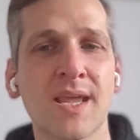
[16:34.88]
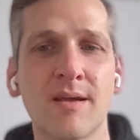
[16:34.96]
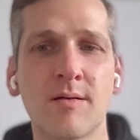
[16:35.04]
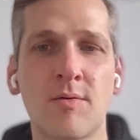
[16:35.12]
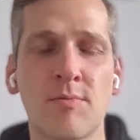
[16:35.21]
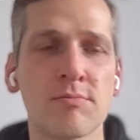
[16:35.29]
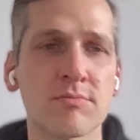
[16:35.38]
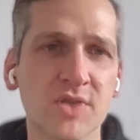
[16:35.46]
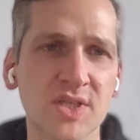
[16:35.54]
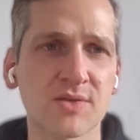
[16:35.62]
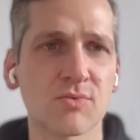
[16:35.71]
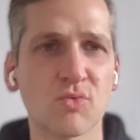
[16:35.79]
Or
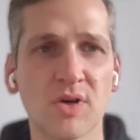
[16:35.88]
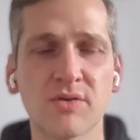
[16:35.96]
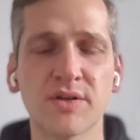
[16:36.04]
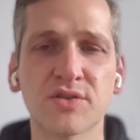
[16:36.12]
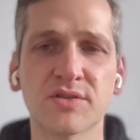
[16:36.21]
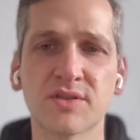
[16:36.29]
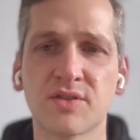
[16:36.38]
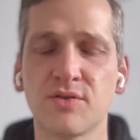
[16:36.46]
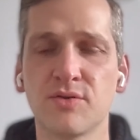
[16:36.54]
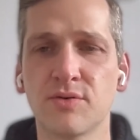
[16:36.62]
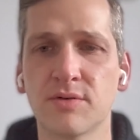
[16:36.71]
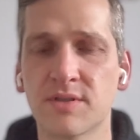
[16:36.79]
just one question
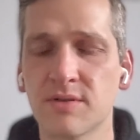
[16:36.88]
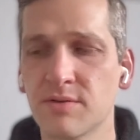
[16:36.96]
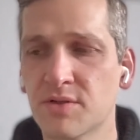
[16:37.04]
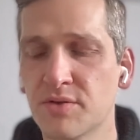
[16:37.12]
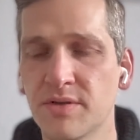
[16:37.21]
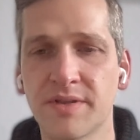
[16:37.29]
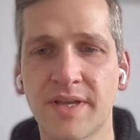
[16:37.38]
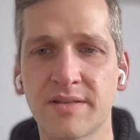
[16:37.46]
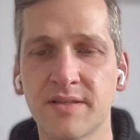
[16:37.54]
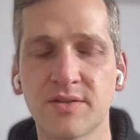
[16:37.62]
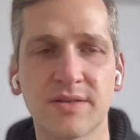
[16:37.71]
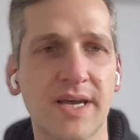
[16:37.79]
to drill
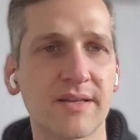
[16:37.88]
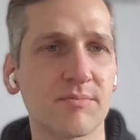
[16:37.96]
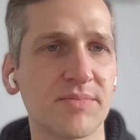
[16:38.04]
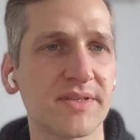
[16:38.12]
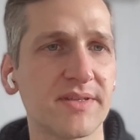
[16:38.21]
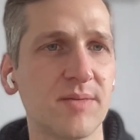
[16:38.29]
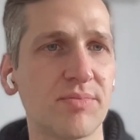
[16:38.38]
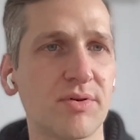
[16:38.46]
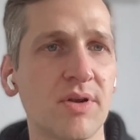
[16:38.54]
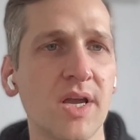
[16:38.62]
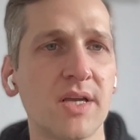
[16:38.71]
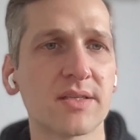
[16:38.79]
into that a bit deeper.